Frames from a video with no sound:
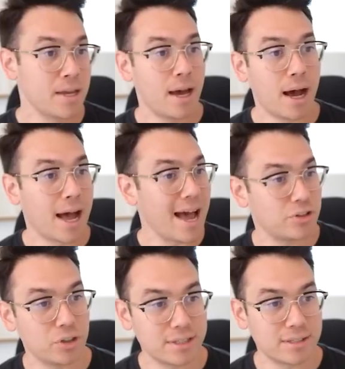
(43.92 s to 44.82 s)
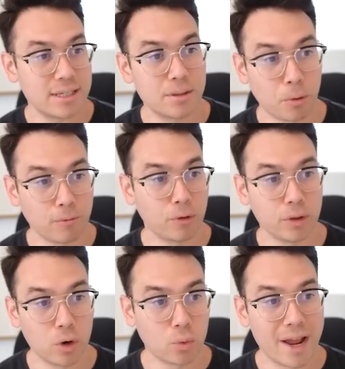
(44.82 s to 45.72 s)
As you can see, the
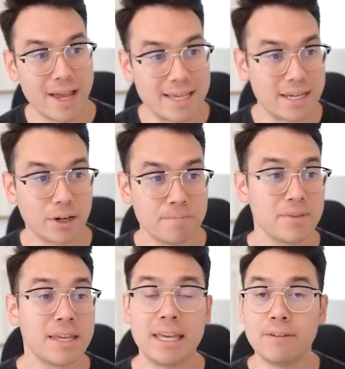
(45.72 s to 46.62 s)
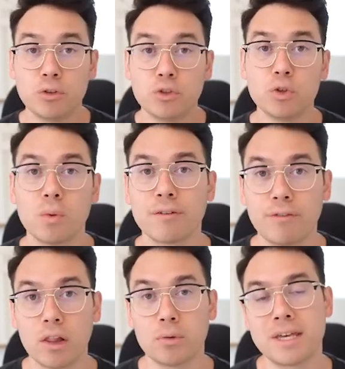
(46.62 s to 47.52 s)
portfolio right here. If you do want to
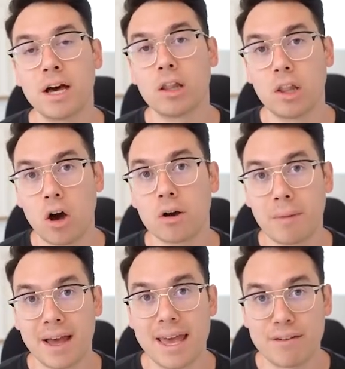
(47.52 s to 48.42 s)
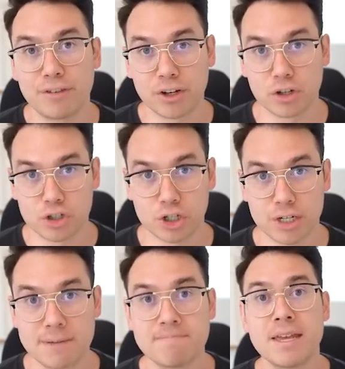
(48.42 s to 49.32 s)
follow me along my 8-figure
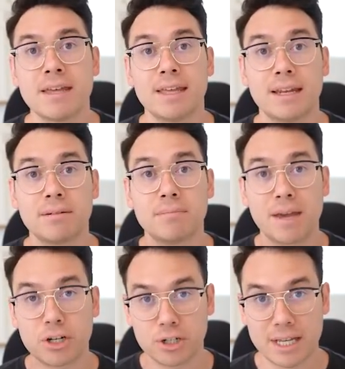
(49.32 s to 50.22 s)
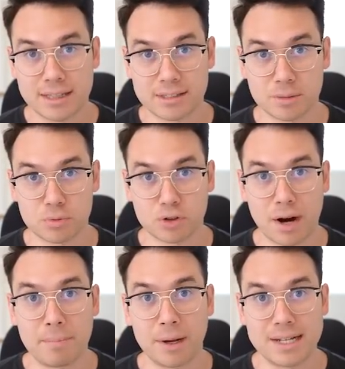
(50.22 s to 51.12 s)
journey, then make sure to hit the
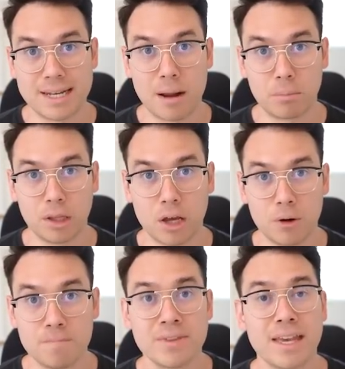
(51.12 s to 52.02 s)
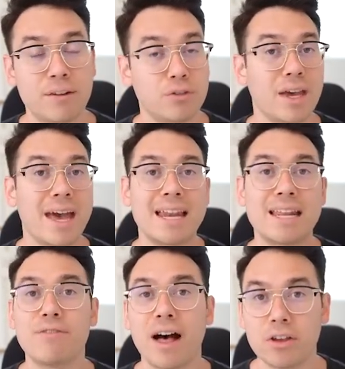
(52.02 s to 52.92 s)
subscribe button down below. And if you get
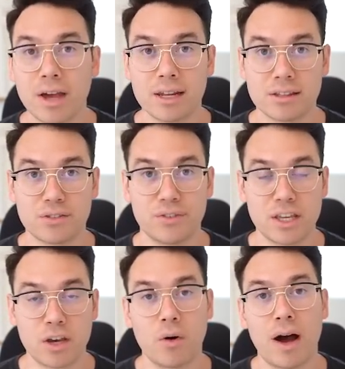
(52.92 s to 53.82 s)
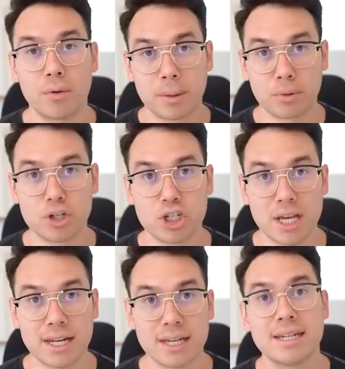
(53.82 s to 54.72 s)
any value out of this video, I would
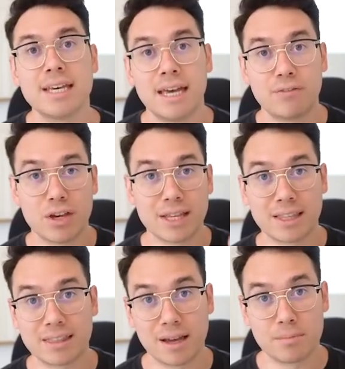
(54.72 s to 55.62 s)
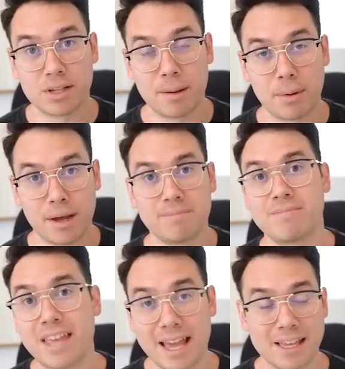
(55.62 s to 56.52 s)
appreciate it if you hit the thumbs up button.
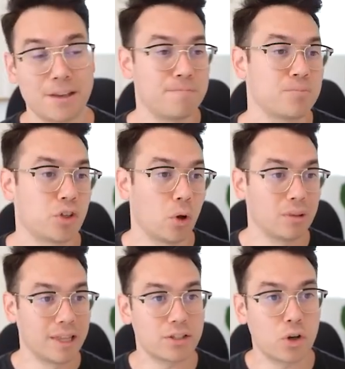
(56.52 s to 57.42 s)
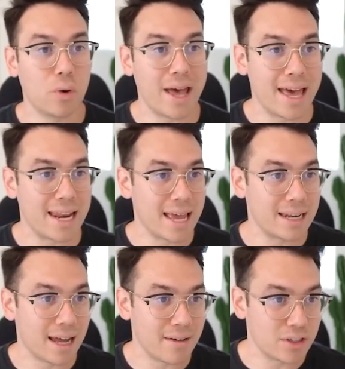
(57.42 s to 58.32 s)
Thank you. So let's go ahead
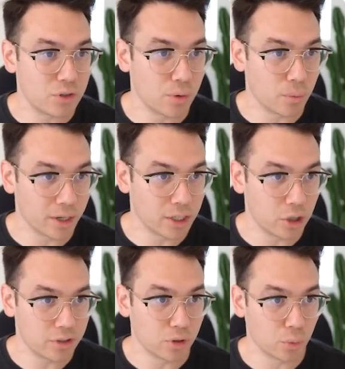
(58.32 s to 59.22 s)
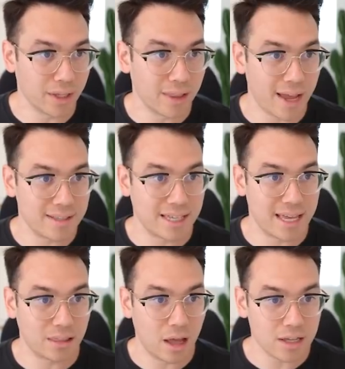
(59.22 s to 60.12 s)
and dive into it. We're going to go to the realized
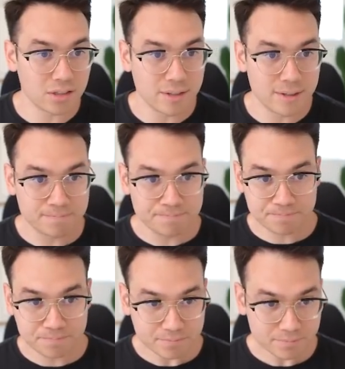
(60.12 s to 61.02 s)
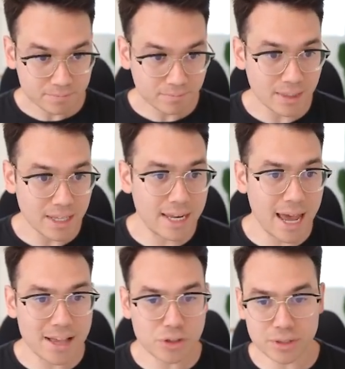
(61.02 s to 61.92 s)
gain loss. And
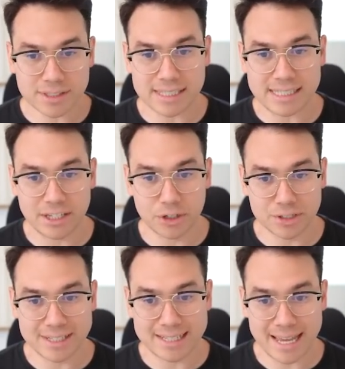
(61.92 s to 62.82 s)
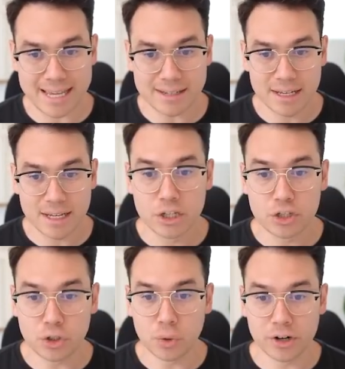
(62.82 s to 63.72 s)
as you can see, year to date,
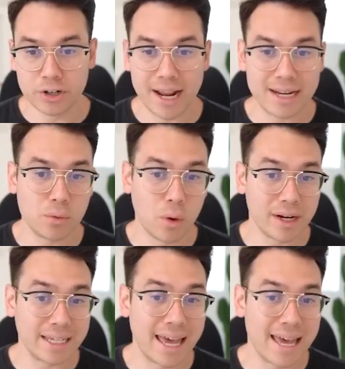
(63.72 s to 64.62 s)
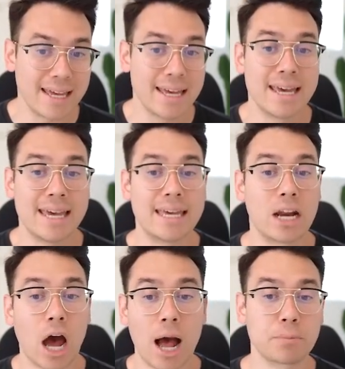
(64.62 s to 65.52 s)
291K in
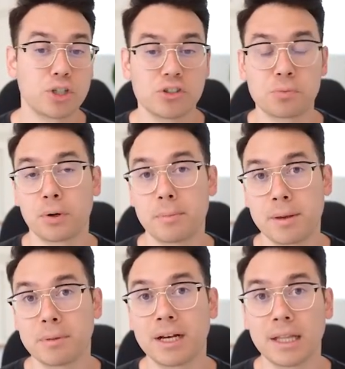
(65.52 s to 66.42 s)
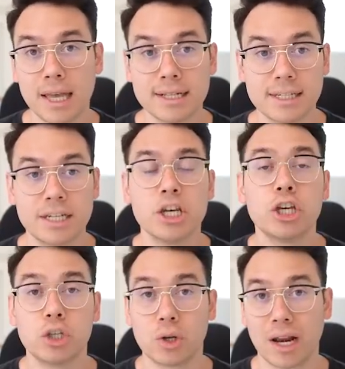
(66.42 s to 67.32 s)
options premium collected
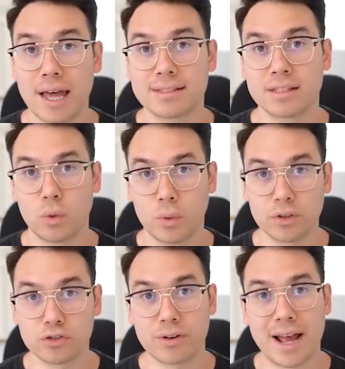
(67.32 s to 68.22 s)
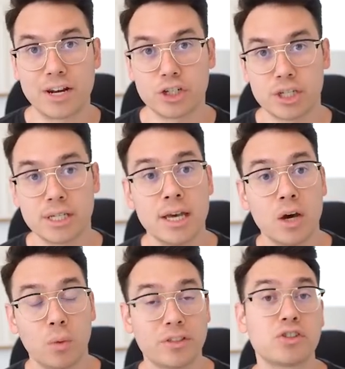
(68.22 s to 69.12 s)
utilizing the wheel strategy,
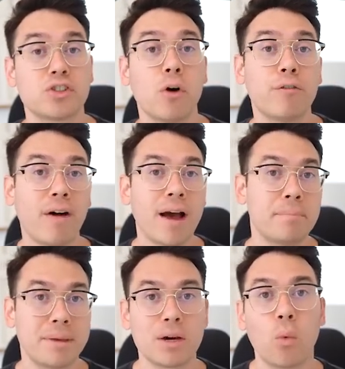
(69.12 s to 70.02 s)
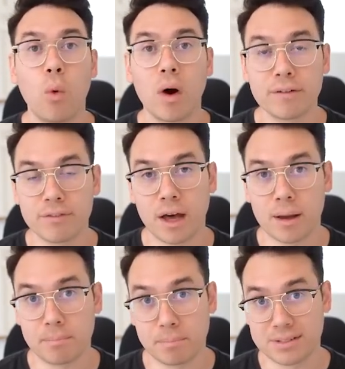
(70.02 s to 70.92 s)
with SOFI being one of
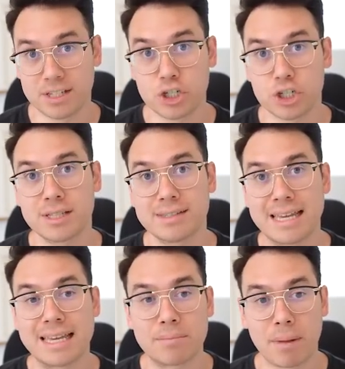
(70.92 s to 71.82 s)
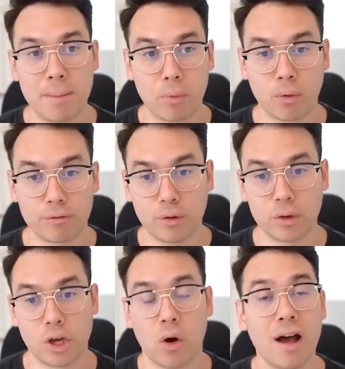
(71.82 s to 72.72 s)
the positions in my
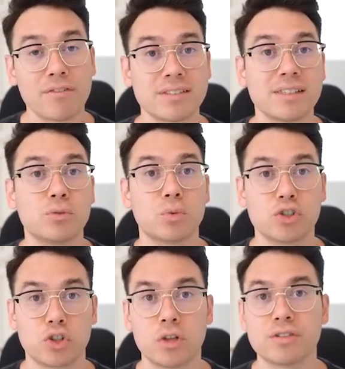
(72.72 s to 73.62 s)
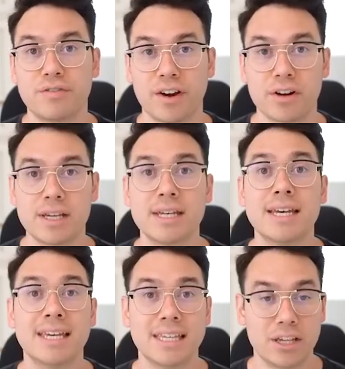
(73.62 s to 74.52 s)
portfolio. Obviously, results vary
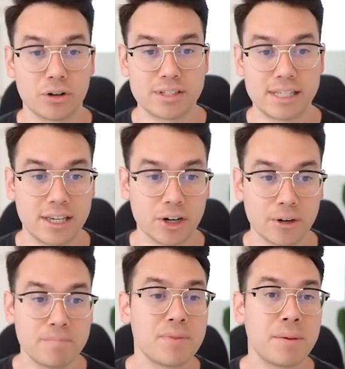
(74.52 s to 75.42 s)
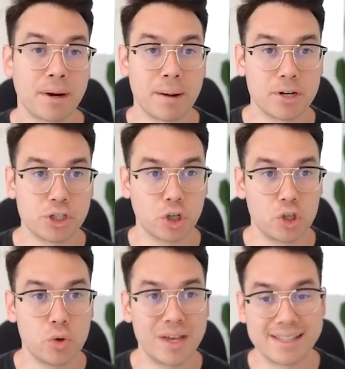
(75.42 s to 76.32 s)
year to year, but I'm gonna show
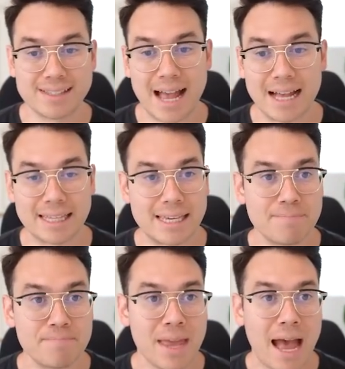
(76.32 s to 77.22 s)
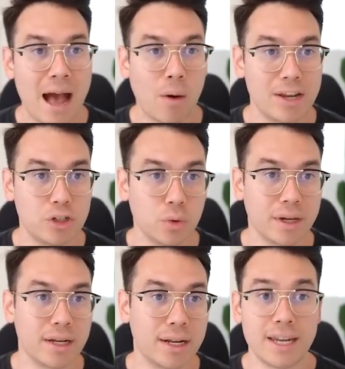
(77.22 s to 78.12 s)
you exactly how I do it.